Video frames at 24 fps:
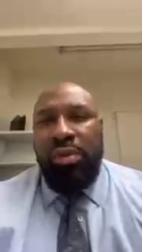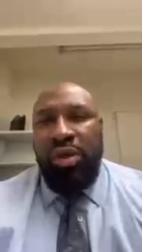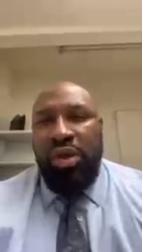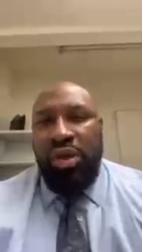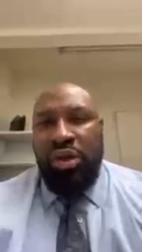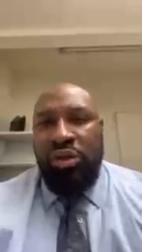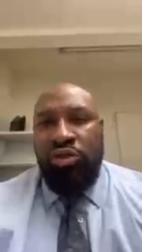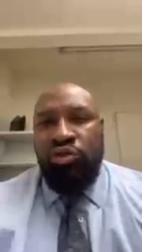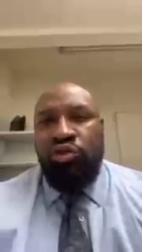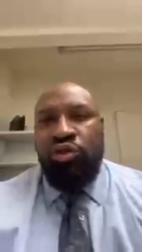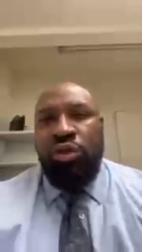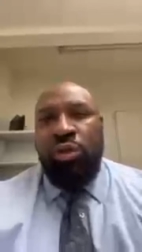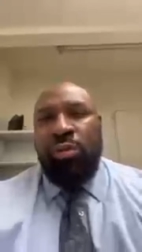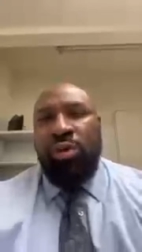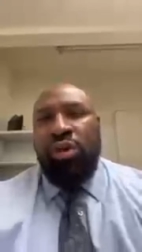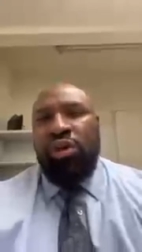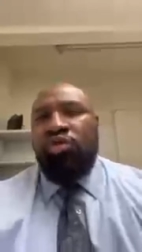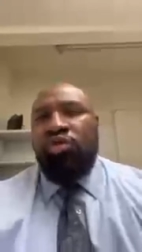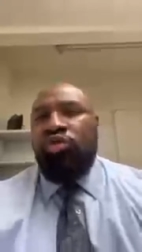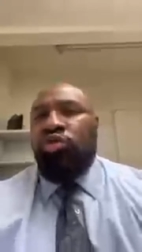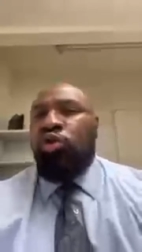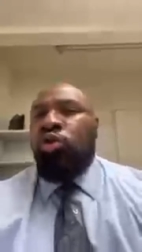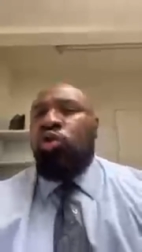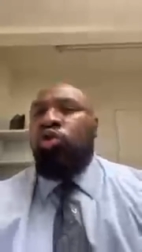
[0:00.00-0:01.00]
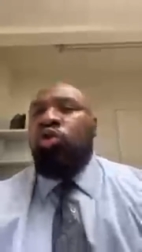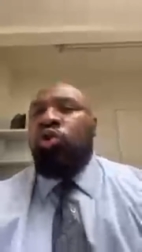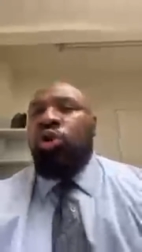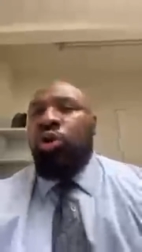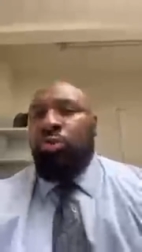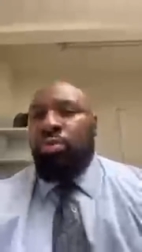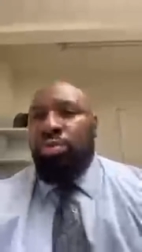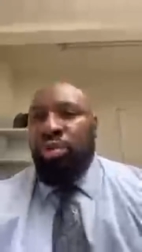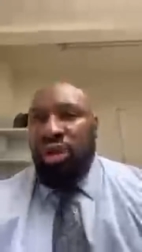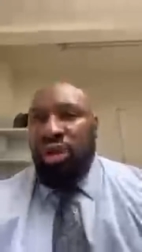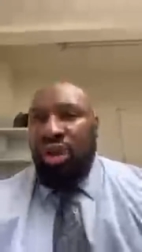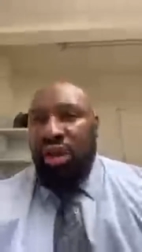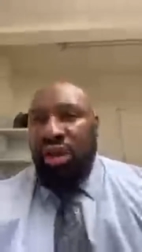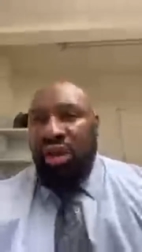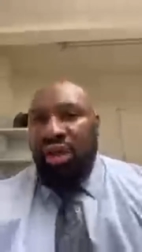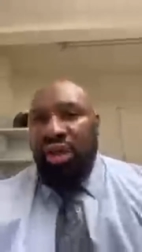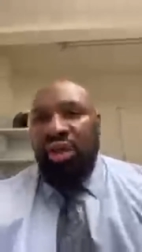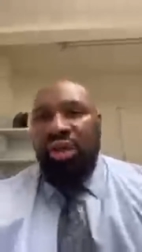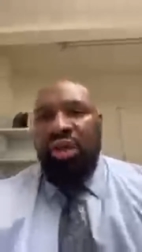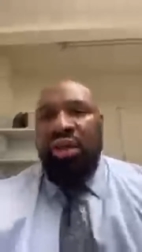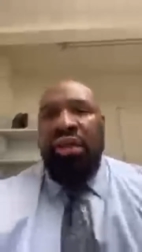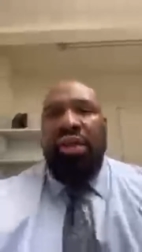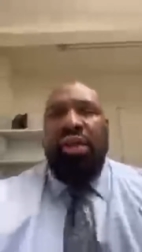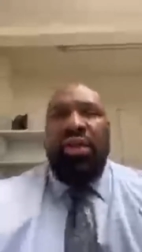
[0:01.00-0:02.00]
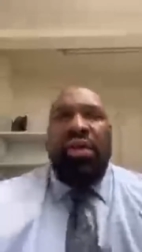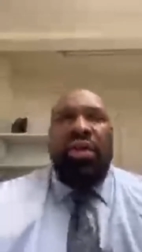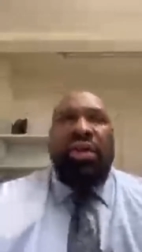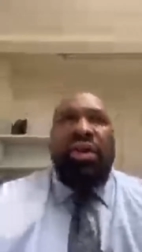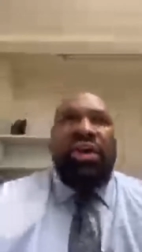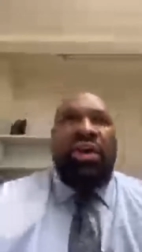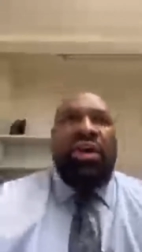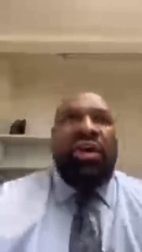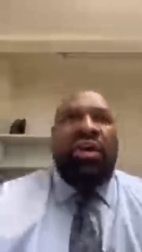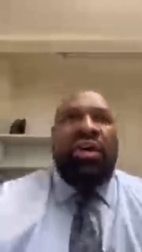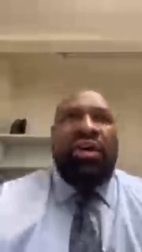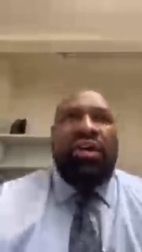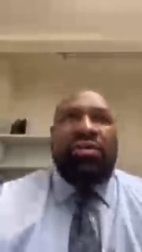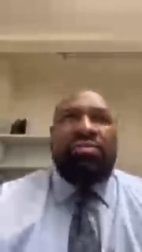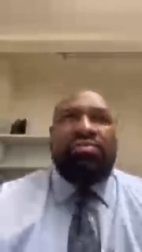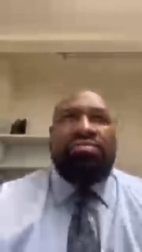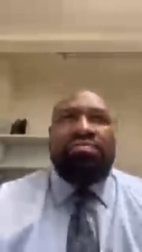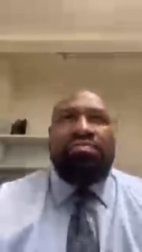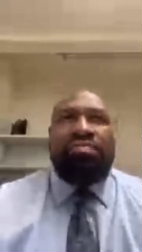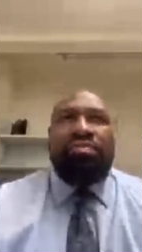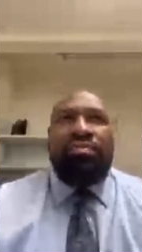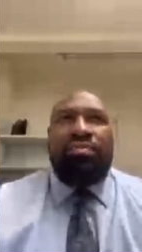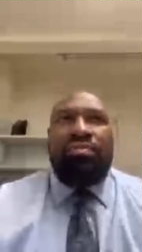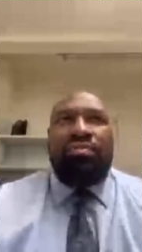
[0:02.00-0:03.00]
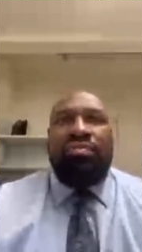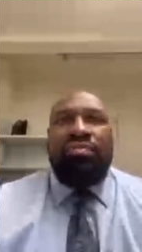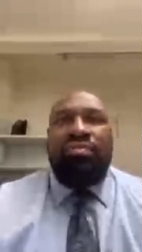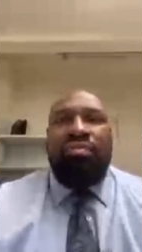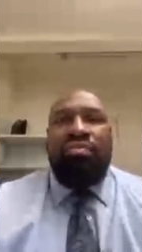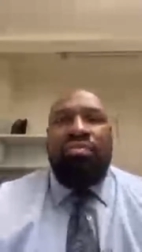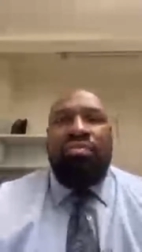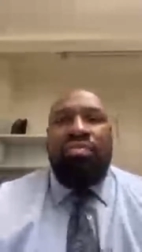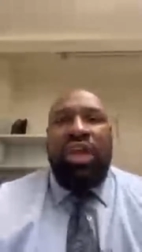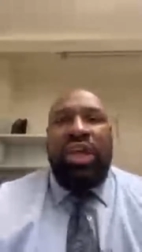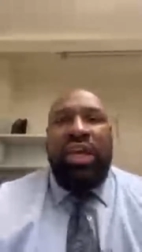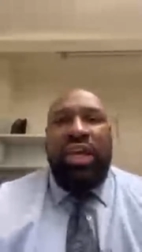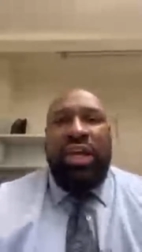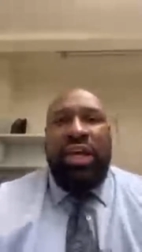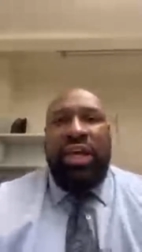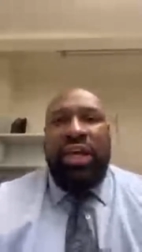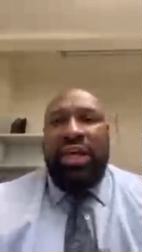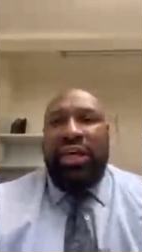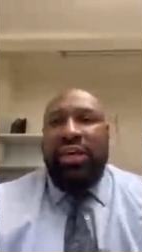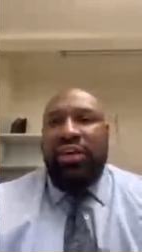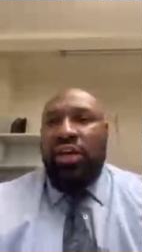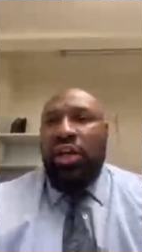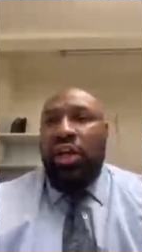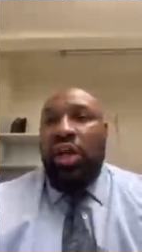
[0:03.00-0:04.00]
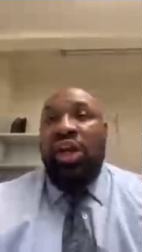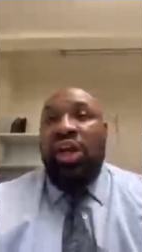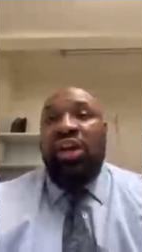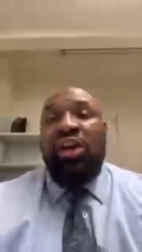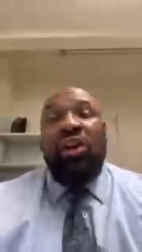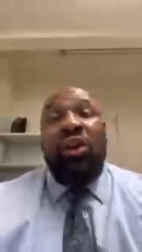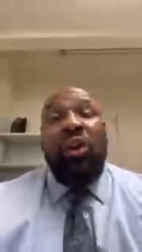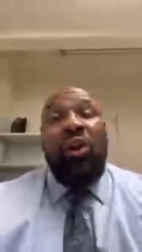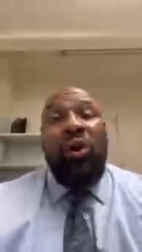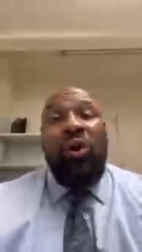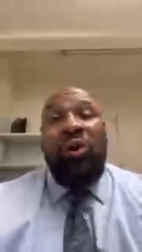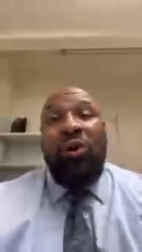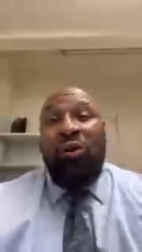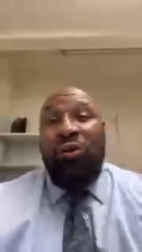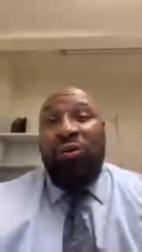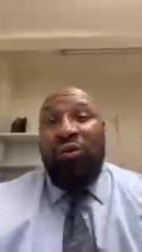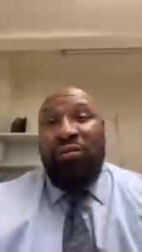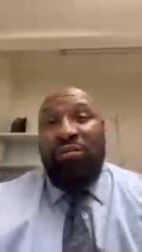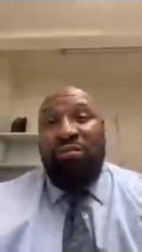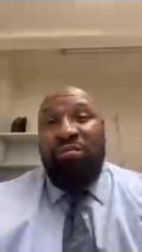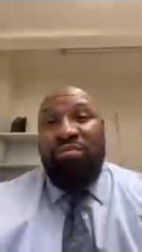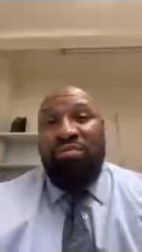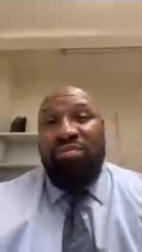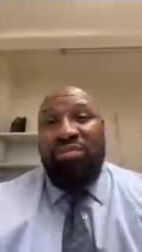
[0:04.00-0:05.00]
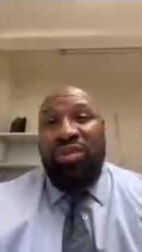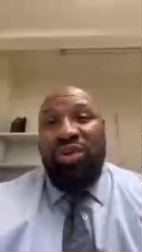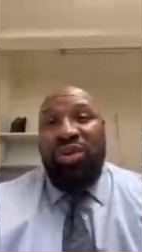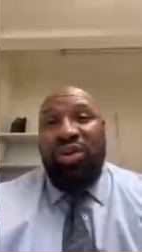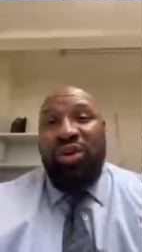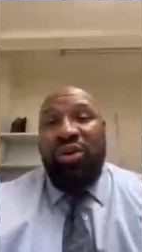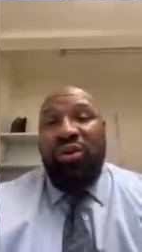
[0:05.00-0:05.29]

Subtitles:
be a contributor, so you can play and learn.